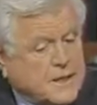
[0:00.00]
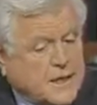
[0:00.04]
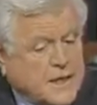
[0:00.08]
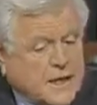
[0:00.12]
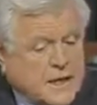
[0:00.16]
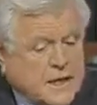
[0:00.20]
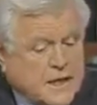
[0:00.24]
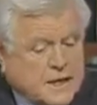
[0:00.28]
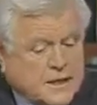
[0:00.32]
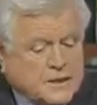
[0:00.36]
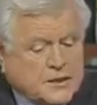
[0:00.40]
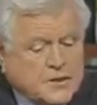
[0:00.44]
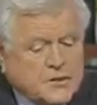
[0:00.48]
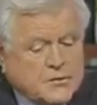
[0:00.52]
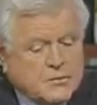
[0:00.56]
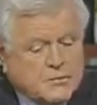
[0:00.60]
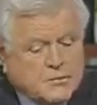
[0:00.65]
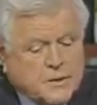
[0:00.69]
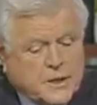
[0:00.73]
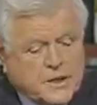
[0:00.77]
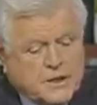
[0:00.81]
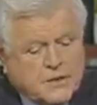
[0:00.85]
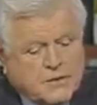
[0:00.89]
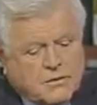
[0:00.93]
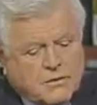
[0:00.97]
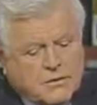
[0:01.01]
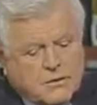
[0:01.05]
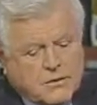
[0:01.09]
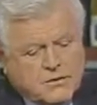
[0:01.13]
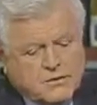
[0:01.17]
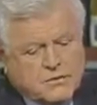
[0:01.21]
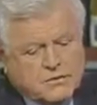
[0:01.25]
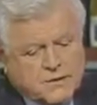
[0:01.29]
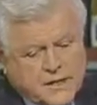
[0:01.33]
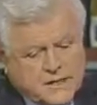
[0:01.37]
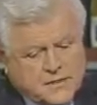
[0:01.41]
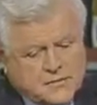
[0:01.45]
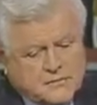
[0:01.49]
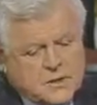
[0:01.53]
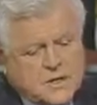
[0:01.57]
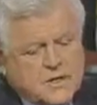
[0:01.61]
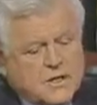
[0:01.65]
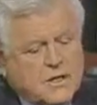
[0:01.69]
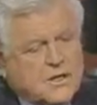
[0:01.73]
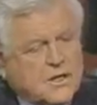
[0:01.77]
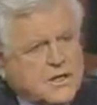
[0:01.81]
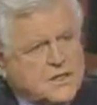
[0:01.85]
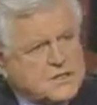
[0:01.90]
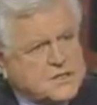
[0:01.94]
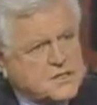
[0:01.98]
And we ought to, that's what
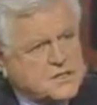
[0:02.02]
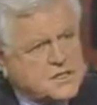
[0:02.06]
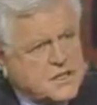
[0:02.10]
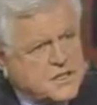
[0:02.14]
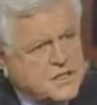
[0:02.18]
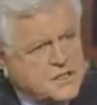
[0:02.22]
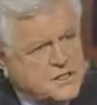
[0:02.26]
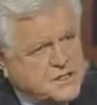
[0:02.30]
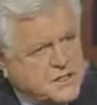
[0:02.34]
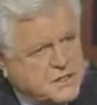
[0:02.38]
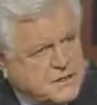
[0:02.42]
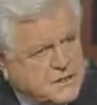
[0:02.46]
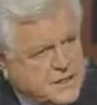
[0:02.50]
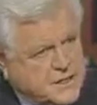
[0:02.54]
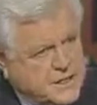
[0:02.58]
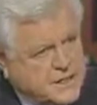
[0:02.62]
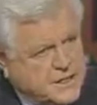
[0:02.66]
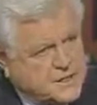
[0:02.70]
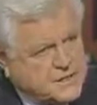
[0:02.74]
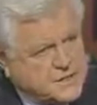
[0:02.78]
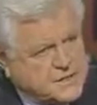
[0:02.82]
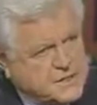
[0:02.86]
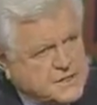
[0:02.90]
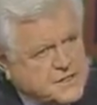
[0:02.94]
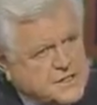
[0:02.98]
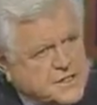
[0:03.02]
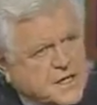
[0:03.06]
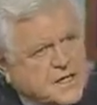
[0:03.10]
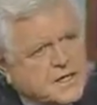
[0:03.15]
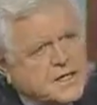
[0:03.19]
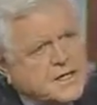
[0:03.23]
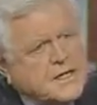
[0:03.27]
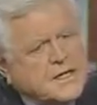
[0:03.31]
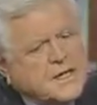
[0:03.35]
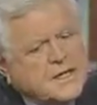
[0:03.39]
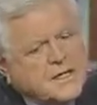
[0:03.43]
our legislation does, and said